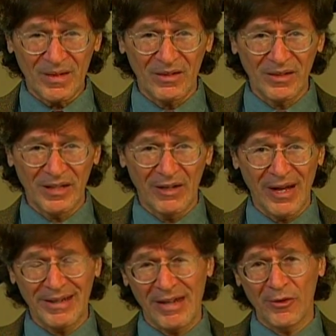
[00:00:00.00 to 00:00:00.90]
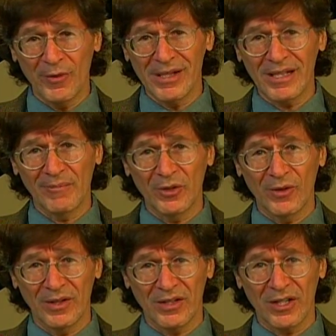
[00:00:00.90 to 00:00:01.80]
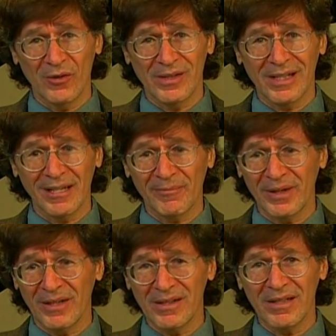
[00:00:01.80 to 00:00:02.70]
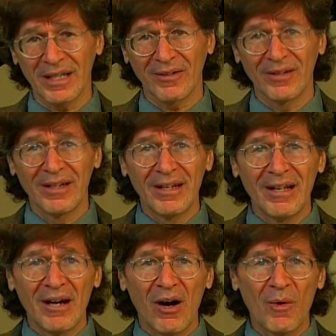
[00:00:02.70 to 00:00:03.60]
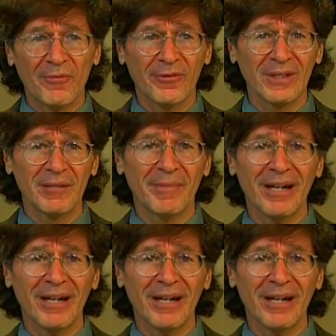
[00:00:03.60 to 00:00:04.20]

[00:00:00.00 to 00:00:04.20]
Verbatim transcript: you know, and, and the reason I'm doing the show is, like, because, you know, hopefully by